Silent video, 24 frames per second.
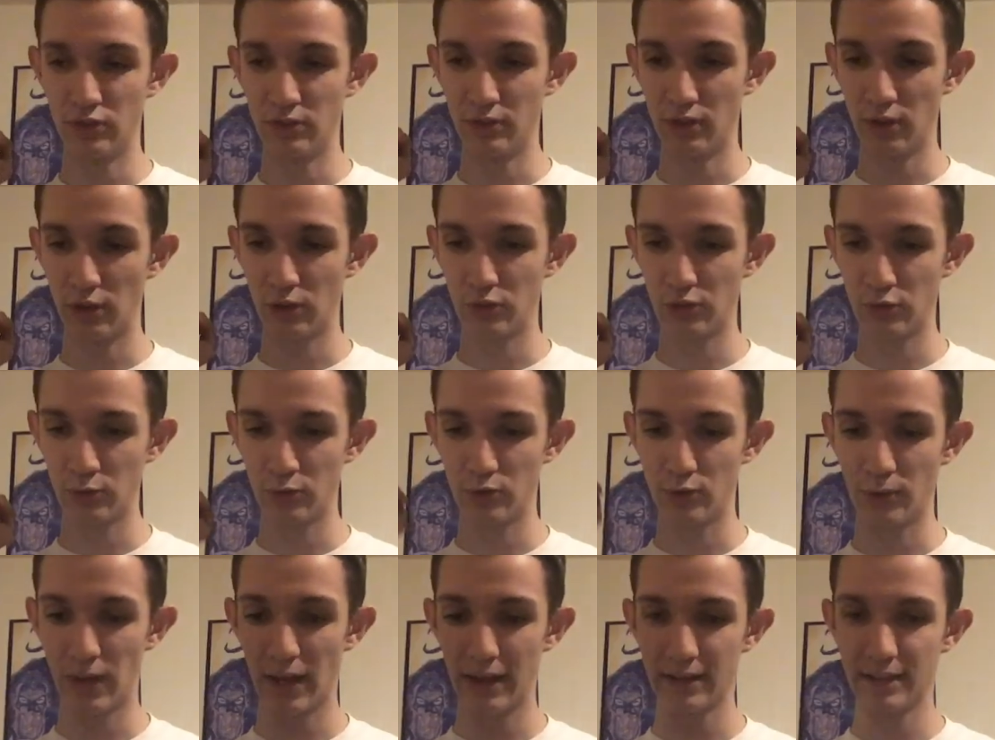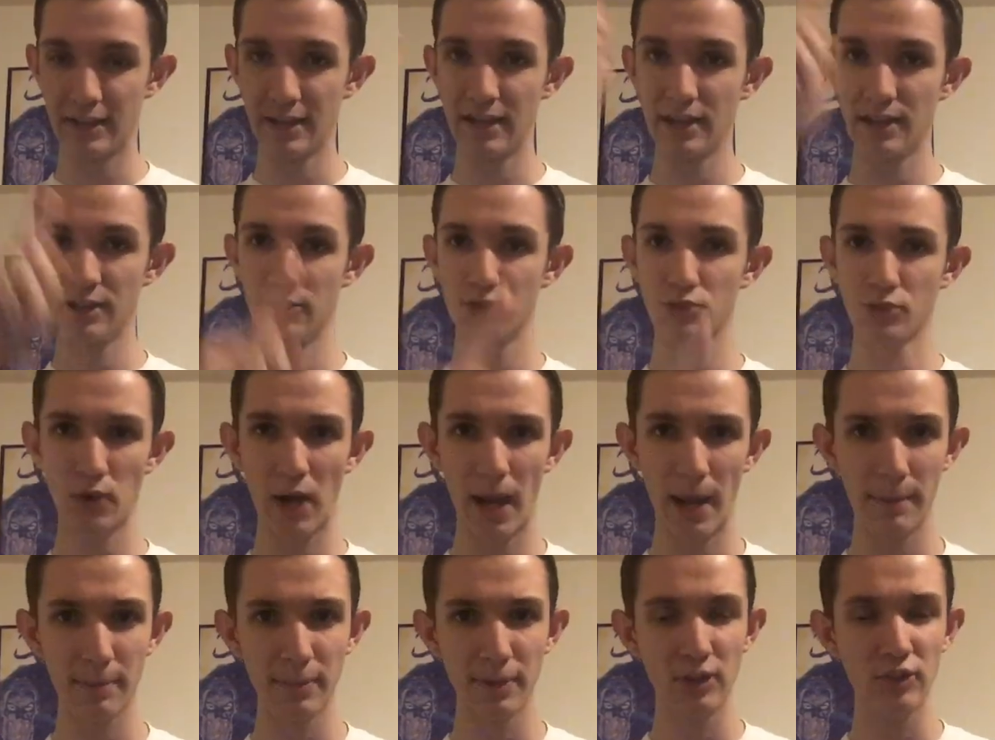also directed
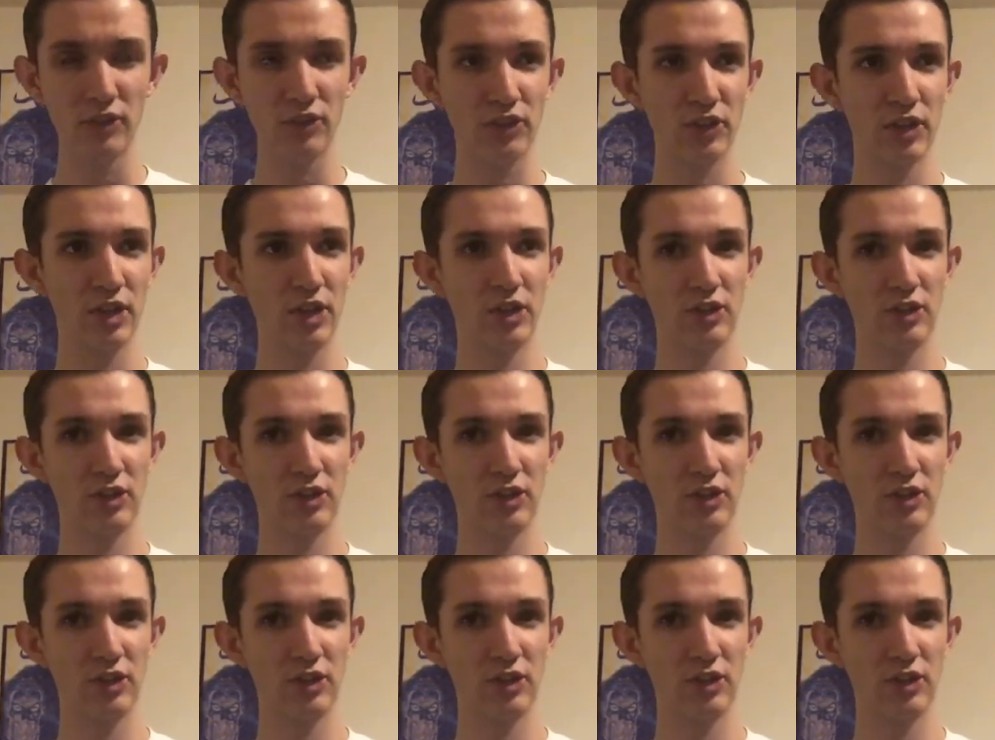Krampus,